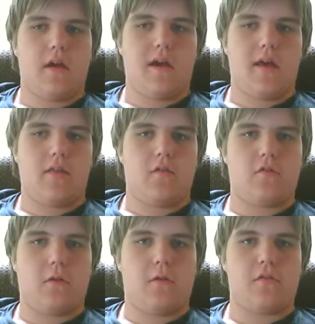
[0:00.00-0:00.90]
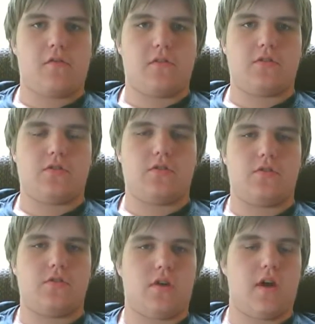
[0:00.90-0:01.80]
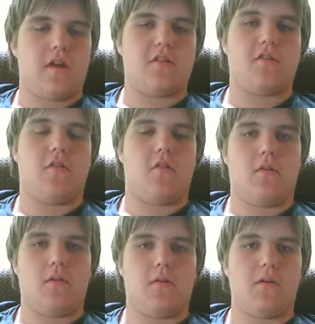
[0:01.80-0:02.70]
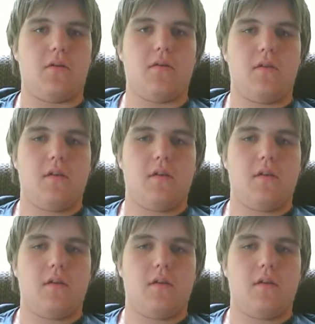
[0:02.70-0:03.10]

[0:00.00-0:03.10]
Those movies were just horrible.